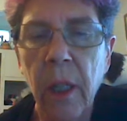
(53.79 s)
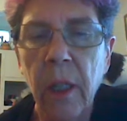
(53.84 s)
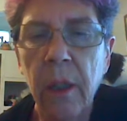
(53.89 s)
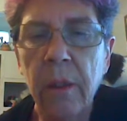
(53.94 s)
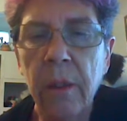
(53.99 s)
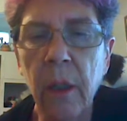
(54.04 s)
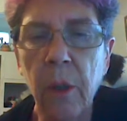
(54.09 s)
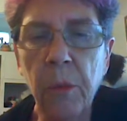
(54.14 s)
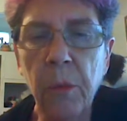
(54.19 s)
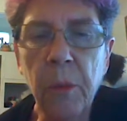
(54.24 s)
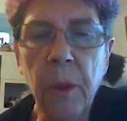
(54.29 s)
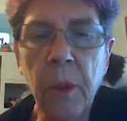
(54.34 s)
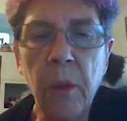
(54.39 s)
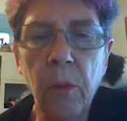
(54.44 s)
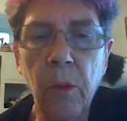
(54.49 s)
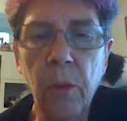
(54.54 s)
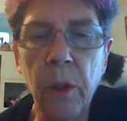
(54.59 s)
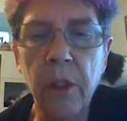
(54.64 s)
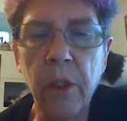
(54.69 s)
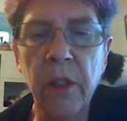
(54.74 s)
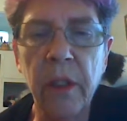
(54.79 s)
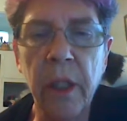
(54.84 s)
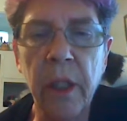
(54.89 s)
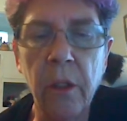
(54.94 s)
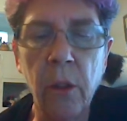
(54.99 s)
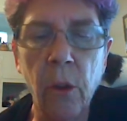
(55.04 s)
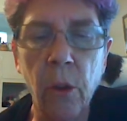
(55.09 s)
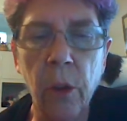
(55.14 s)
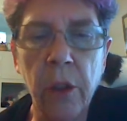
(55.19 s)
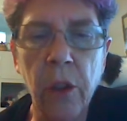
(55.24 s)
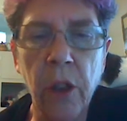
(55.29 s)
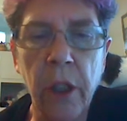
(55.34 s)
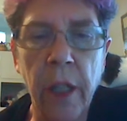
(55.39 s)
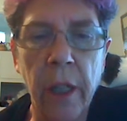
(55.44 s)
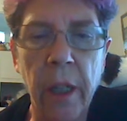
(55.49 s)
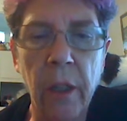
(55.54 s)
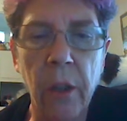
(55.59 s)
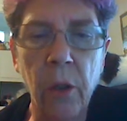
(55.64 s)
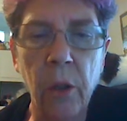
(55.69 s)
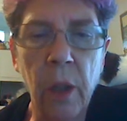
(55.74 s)
So we'll just ignore
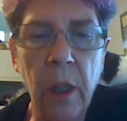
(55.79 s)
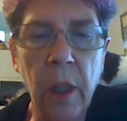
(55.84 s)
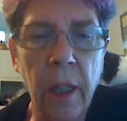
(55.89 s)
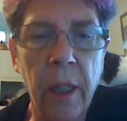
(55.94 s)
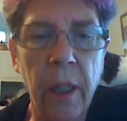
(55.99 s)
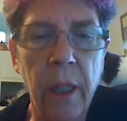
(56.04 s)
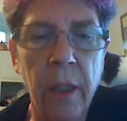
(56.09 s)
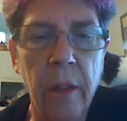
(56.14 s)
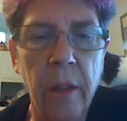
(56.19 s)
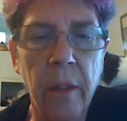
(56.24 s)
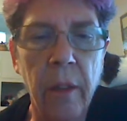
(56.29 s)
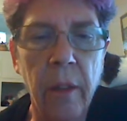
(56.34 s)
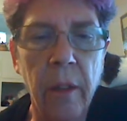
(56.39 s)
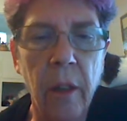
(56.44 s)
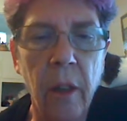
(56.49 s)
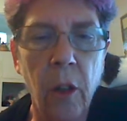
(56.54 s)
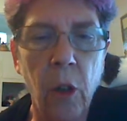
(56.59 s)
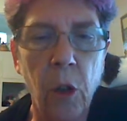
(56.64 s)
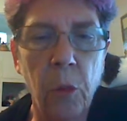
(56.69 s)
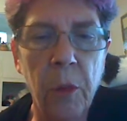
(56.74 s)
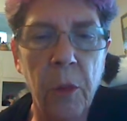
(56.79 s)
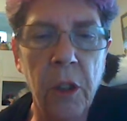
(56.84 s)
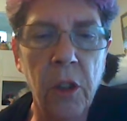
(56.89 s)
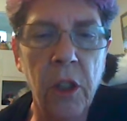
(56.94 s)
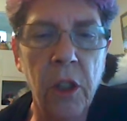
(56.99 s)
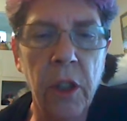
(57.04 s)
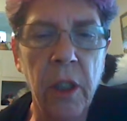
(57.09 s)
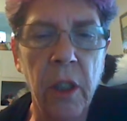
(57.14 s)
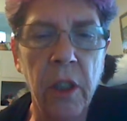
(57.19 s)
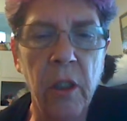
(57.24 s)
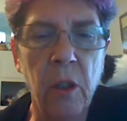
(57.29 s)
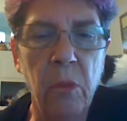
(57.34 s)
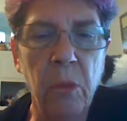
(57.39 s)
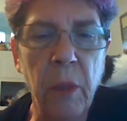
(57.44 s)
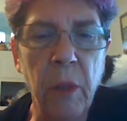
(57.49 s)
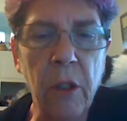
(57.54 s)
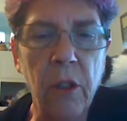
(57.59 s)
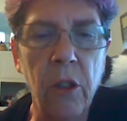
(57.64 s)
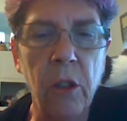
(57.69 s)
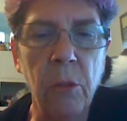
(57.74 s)
Shadow and hope that she doesn't
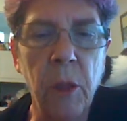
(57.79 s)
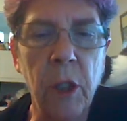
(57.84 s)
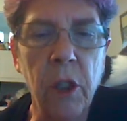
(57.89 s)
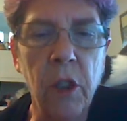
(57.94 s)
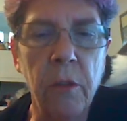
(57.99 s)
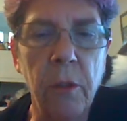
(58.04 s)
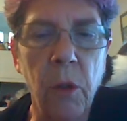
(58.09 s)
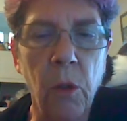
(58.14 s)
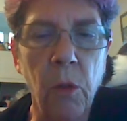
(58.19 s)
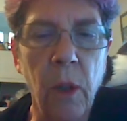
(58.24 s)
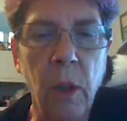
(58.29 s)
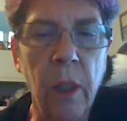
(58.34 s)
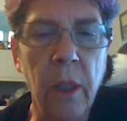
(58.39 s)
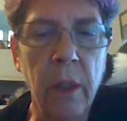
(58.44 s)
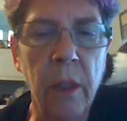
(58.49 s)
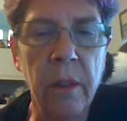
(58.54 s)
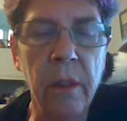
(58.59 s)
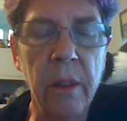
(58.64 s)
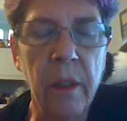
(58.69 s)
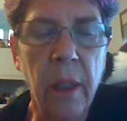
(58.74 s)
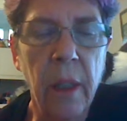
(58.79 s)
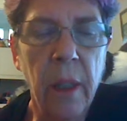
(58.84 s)
make too much of a ruckus.